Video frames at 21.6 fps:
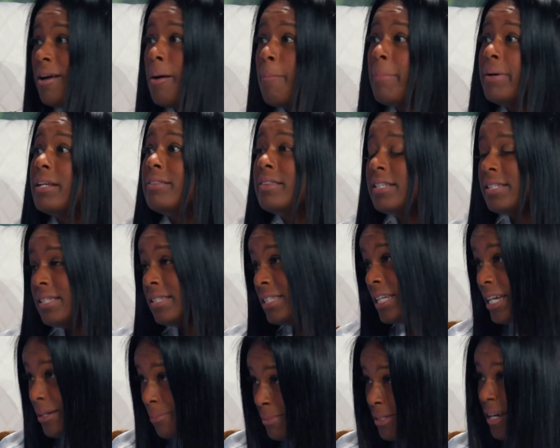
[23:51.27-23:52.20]
But at the
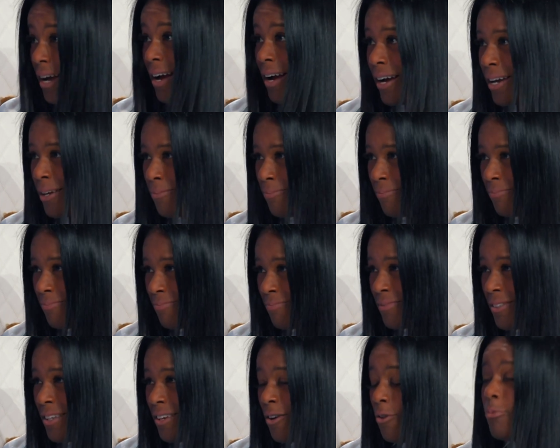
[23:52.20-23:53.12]
same time,
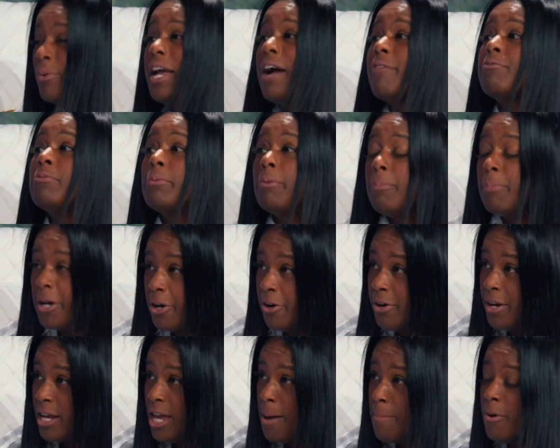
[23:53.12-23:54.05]
we have to prepare
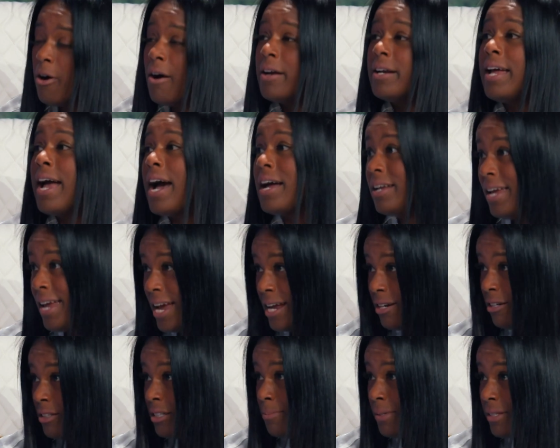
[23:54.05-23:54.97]
him on how to
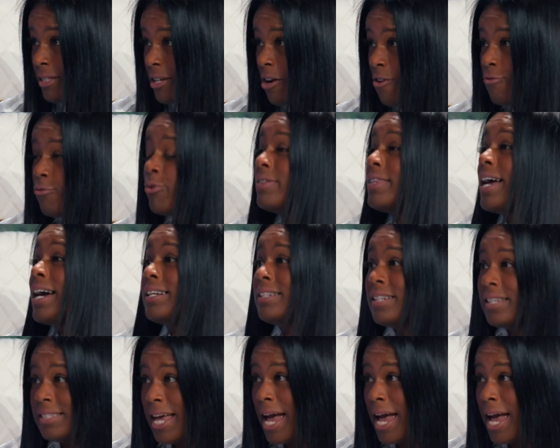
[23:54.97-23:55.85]
handle himself when that does